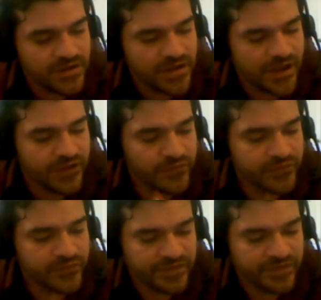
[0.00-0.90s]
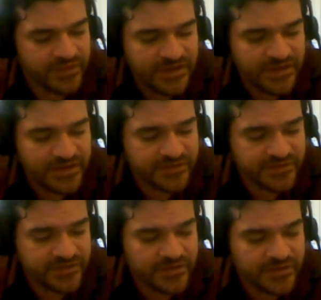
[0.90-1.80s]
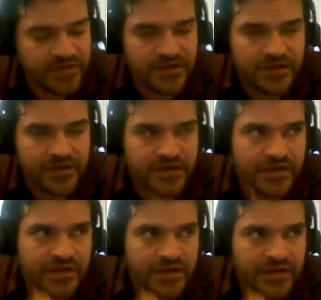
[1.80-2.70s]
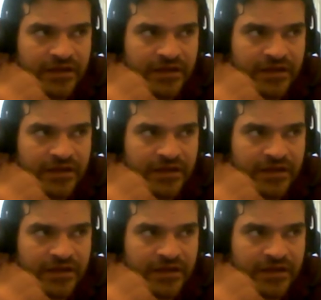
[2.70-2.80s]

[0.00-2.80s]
I use these in